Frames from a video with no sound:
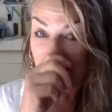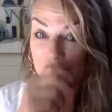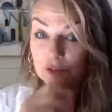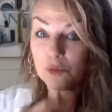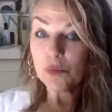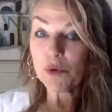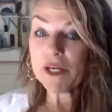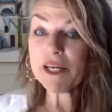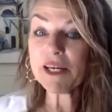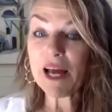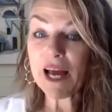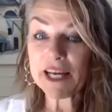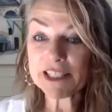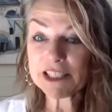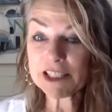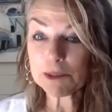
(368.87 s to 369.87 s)
The way
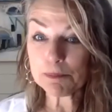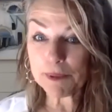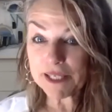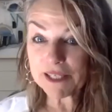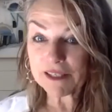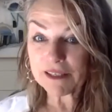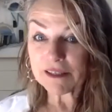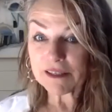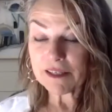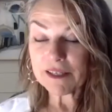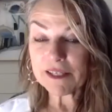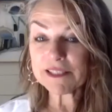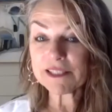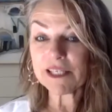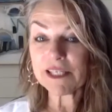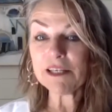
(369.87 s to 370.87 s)
I speak
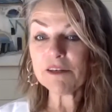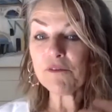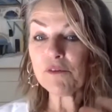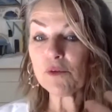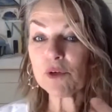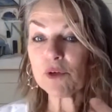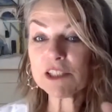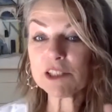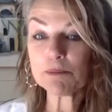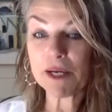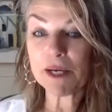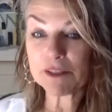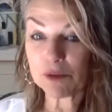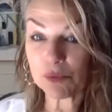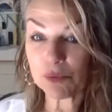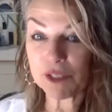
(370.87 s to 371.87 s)
is influenced by
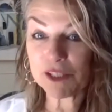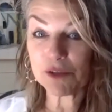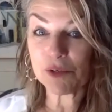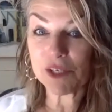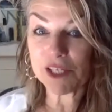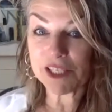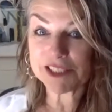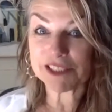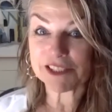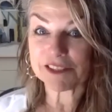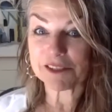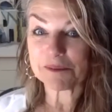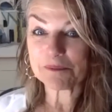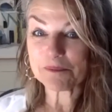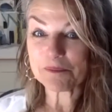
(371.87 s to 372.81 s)
the way you listen.